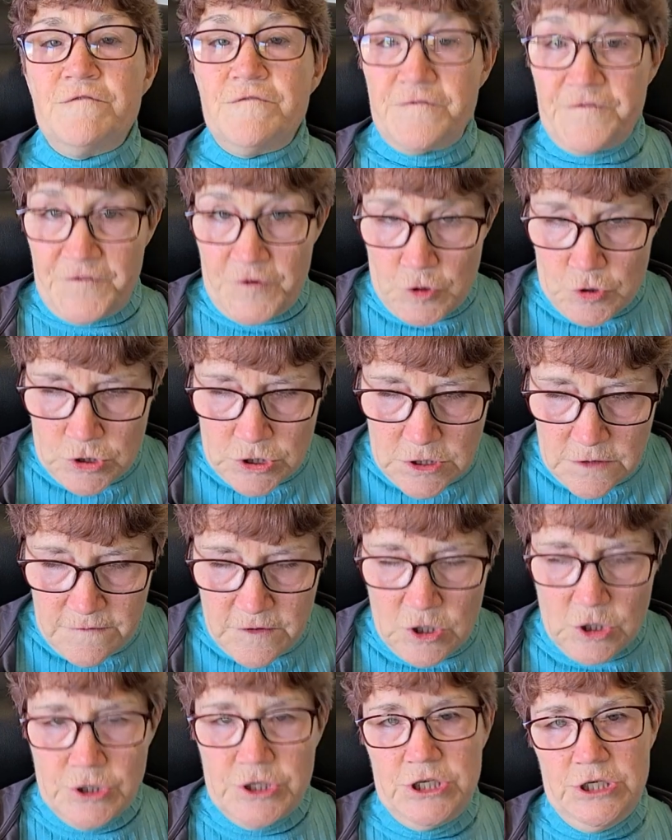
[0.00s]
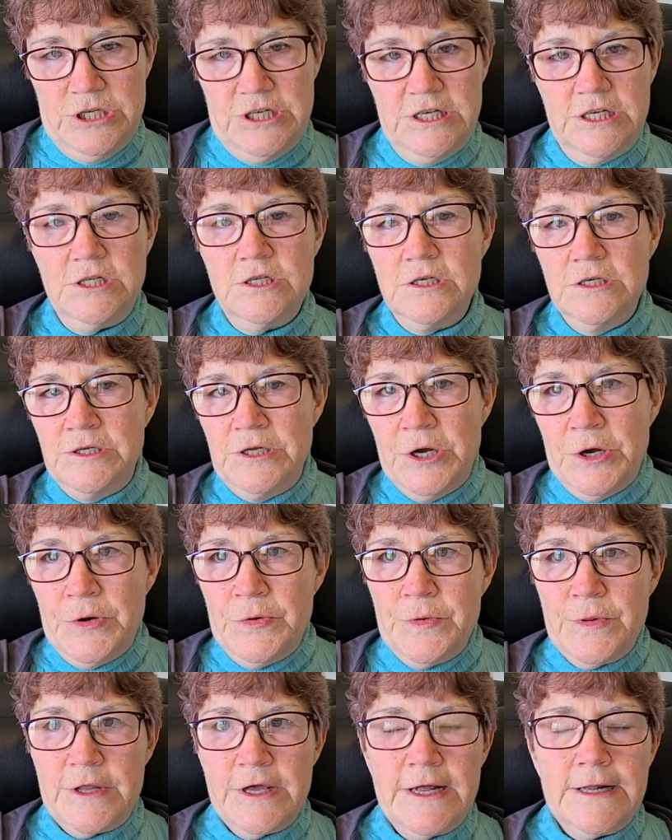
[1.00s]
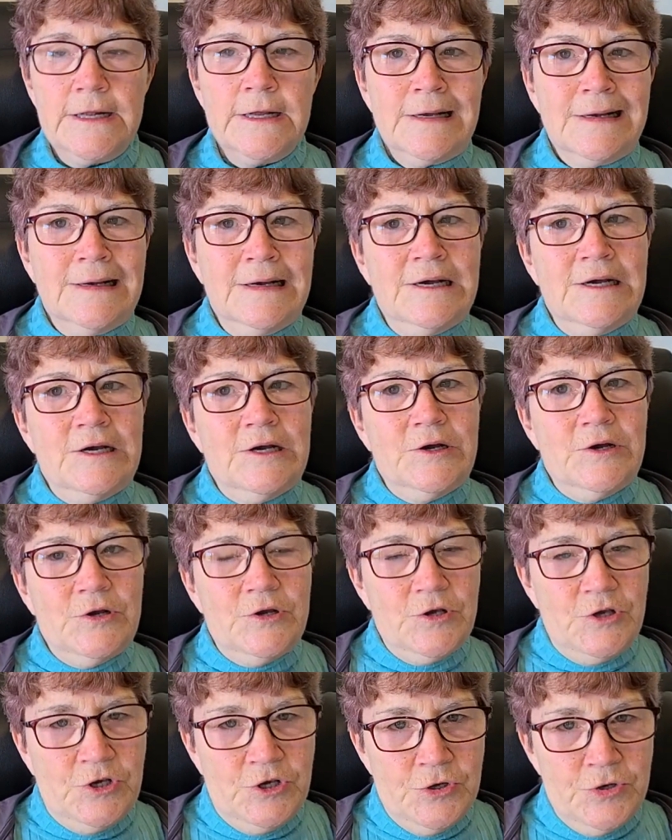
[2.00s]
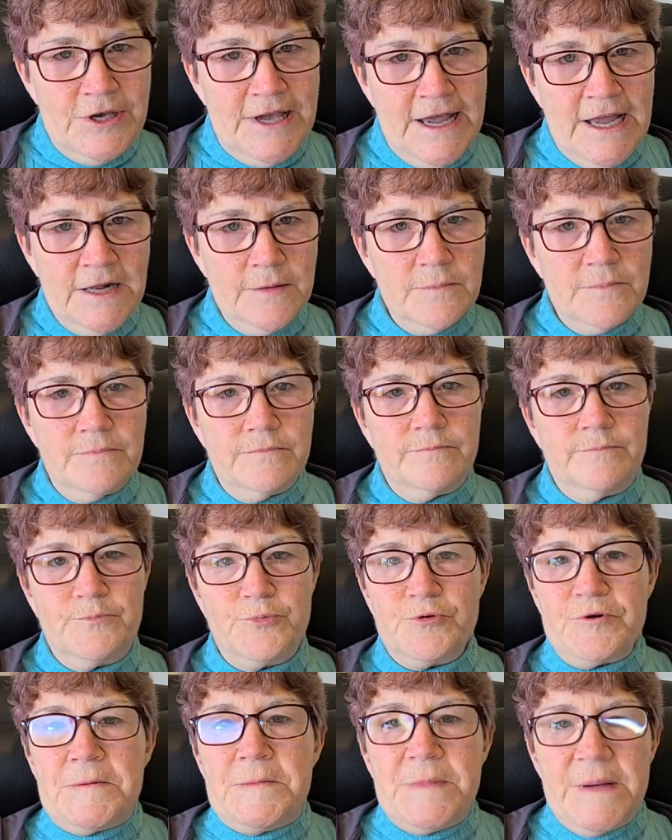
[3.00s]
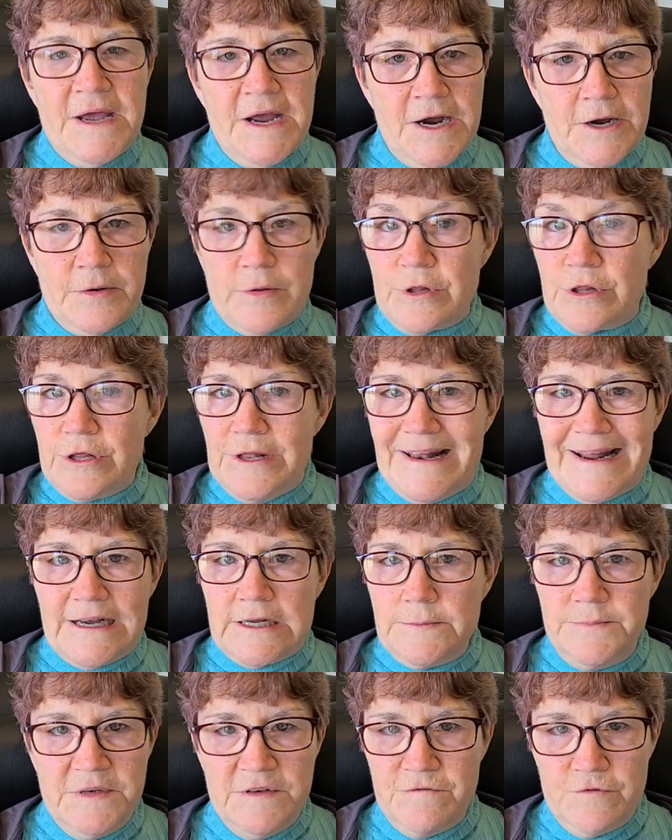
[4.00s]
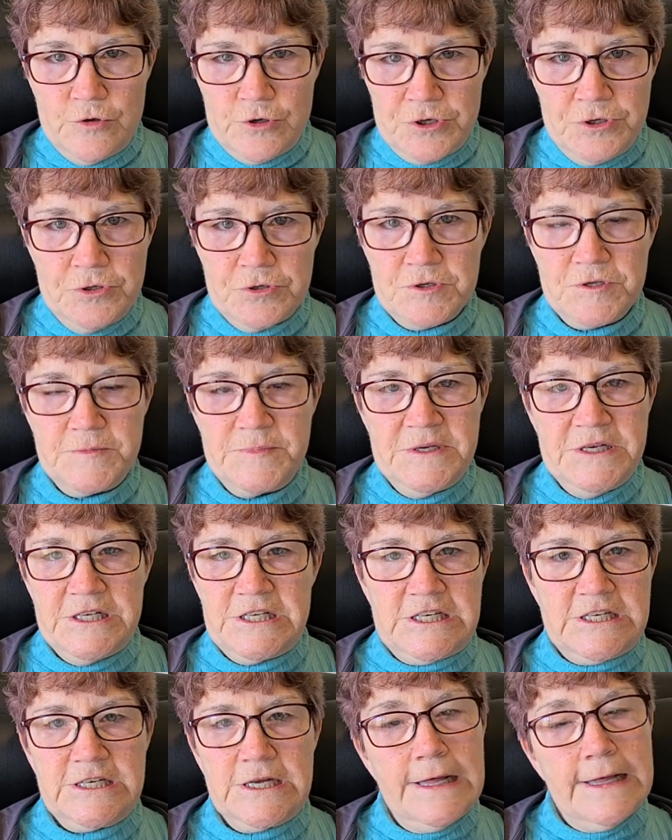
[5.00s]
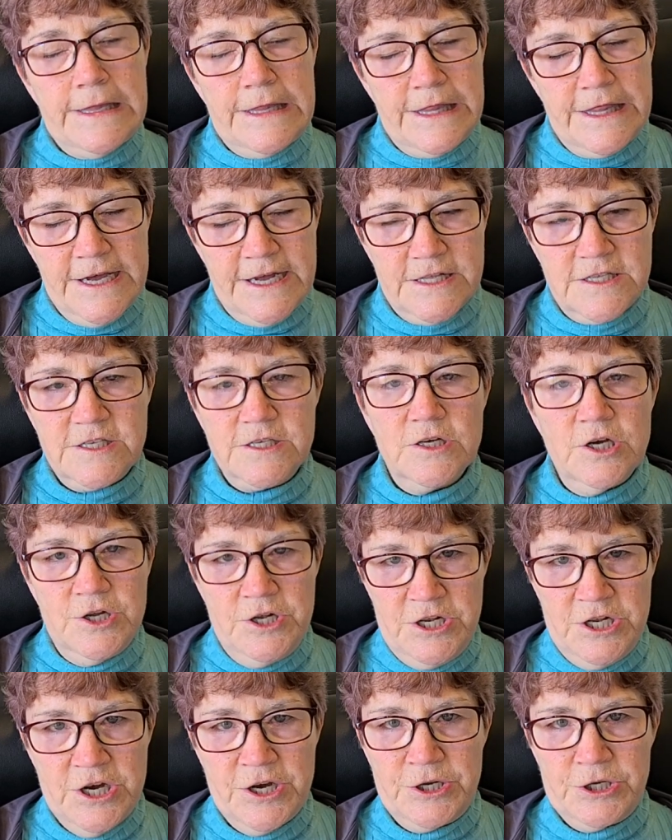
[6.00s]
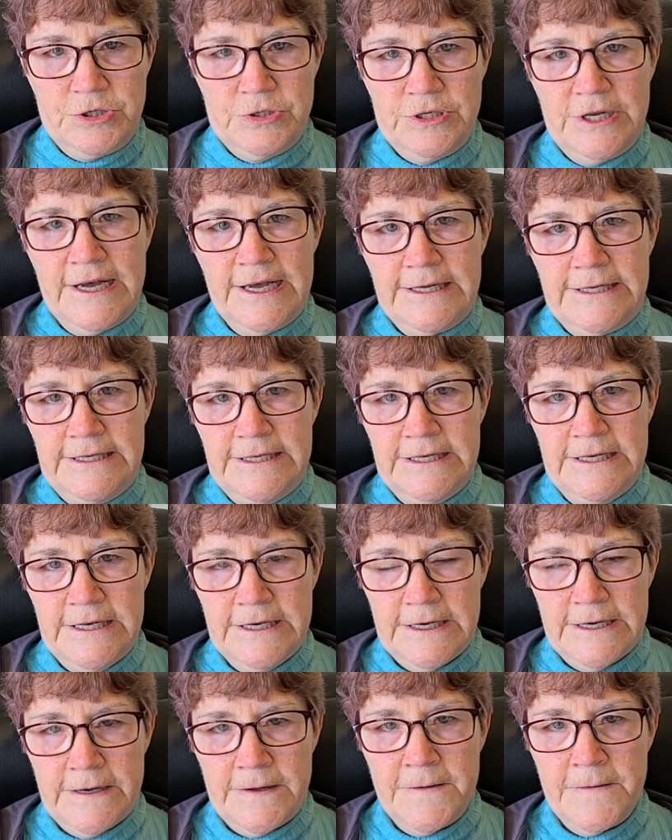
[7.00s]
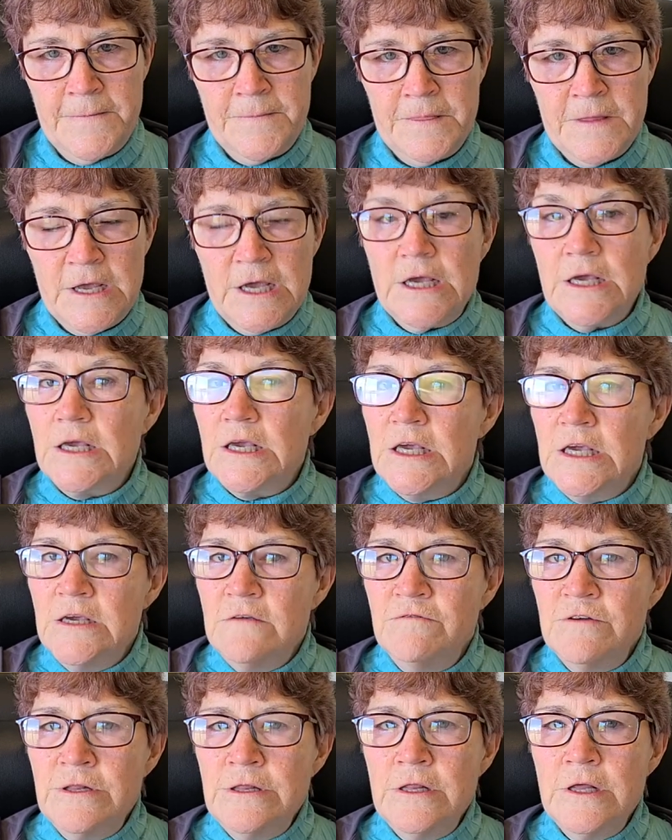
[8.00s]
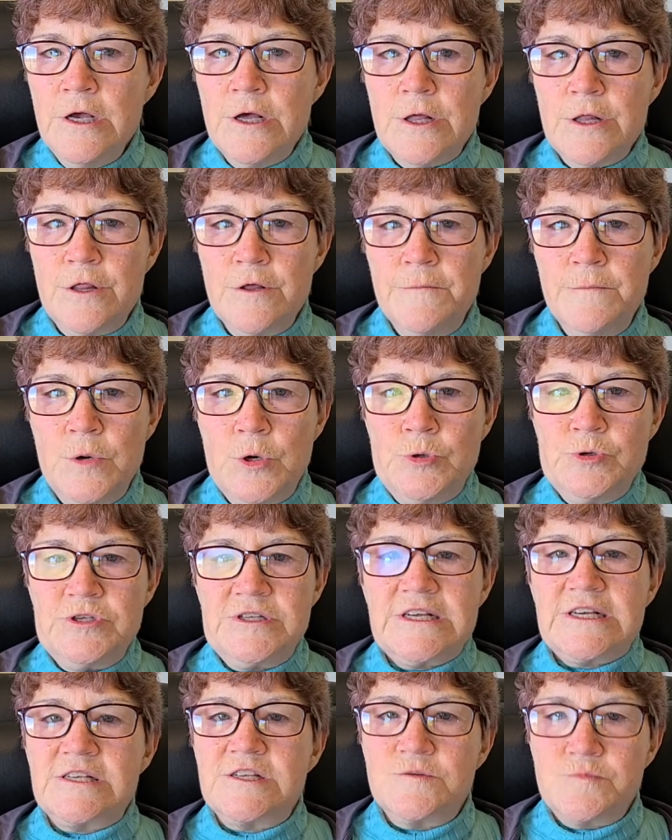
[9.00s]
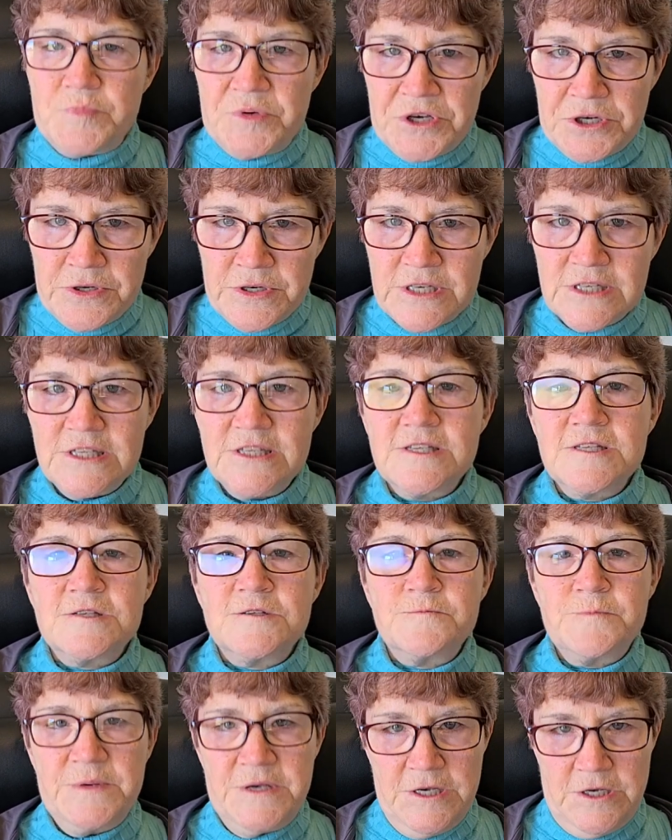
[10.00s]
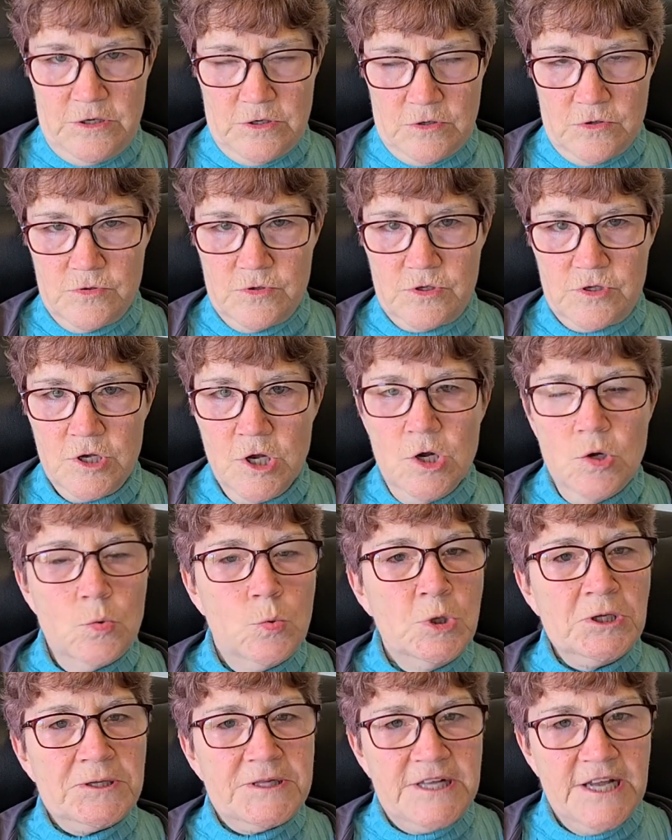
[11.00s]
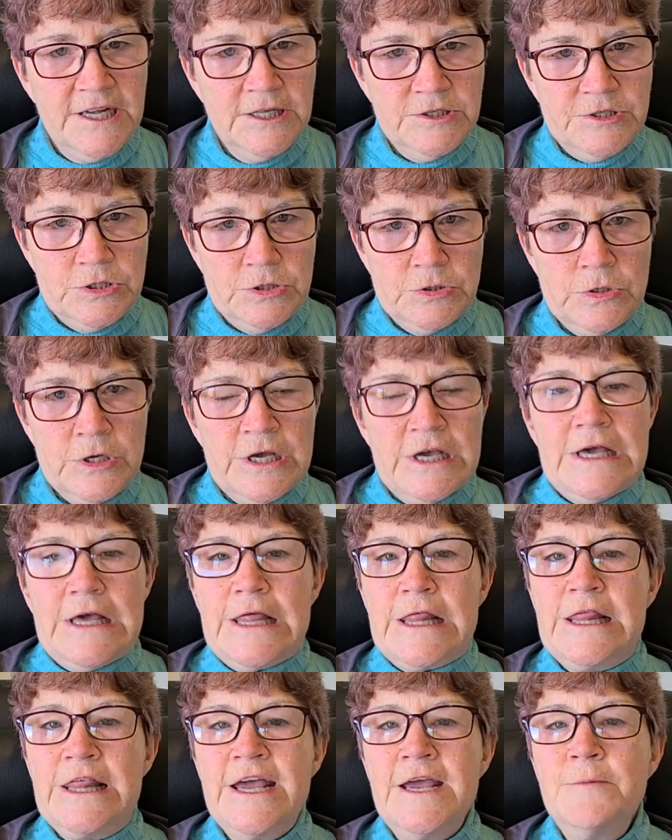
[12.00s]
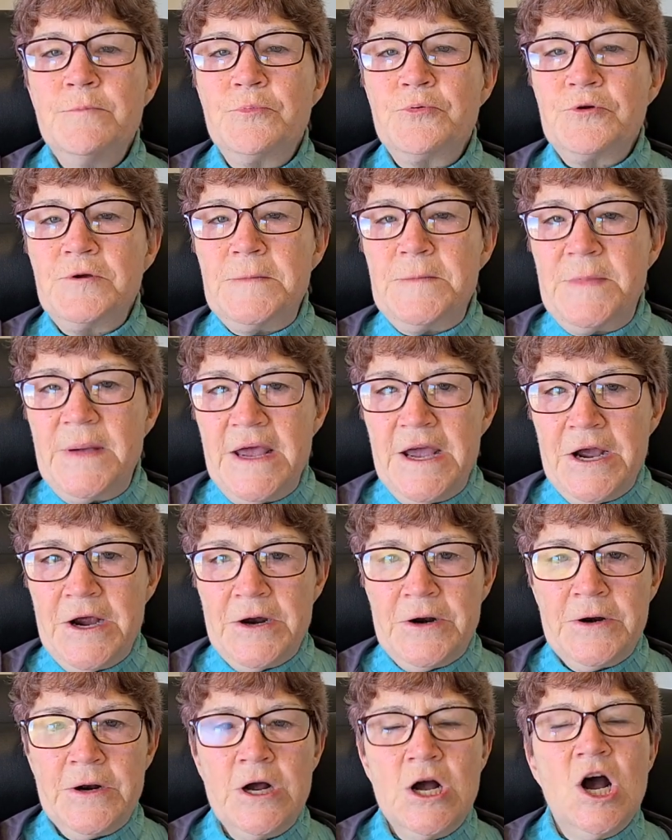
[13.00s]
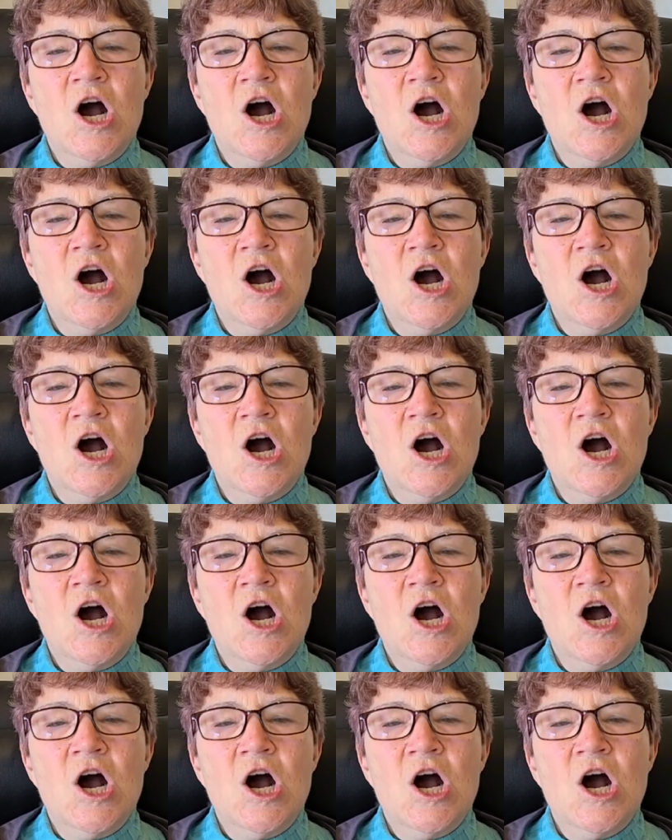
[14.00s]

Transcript: First of all, you need to know that you can't prepare the night before your speech. That's not a good idea. Even the most experienced speakers will tell you they prepare